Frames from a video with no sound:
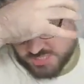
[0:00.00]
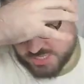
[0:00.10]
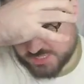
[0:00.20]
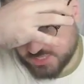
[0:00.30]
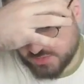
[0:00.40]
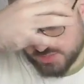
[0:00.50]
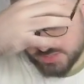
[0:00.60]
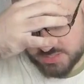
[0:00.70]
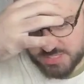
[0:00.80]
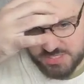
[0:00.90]
ES, then you can
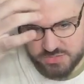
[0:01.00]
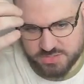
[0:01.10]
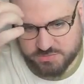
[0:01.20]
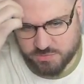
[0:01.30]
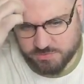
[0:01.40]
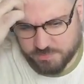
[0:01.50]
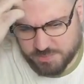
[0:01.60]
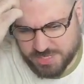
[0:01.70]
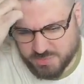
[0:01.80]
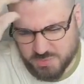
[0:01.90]
decide to trade the fourth.
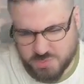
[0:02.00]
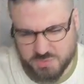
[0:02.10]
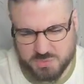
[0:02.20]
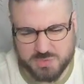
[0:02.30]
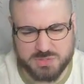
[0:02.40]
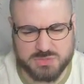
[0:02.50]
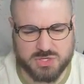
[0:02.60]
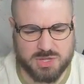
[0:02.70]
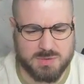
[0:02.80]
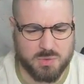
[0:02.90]
Wait, what are you
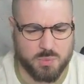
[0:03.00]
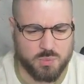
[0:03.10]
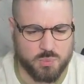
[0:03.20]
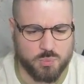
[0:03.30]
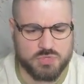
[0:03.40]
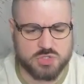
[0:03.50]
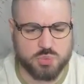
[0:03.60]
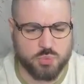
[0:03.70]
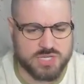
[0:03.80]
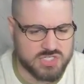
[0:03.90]
talking about? Does
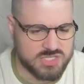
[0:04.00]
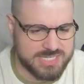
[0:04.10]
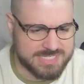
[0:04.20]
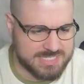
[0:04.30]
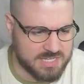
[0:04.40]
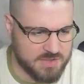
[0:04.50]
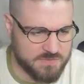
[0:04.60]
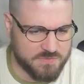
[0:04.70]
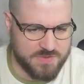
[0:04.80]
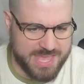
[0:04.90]
wishlist
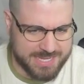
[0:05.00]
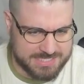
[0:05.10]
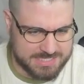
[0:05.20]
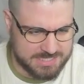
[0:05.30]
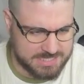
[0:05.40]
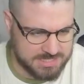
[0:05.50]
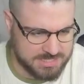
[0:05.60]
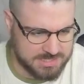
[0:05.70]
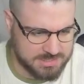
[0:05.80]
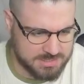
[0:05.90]
affect
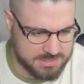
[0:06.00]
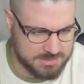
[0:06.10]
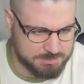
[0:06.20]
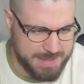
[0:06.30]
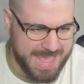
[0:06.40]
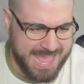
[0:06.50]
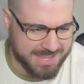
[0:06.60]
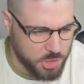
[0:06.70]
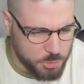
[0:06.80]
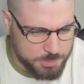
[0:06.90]
pack
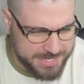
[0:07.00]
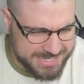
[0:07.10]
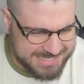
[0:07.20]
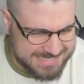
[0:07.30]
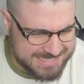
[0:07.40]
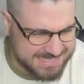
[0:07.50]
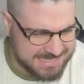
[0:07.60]
openings?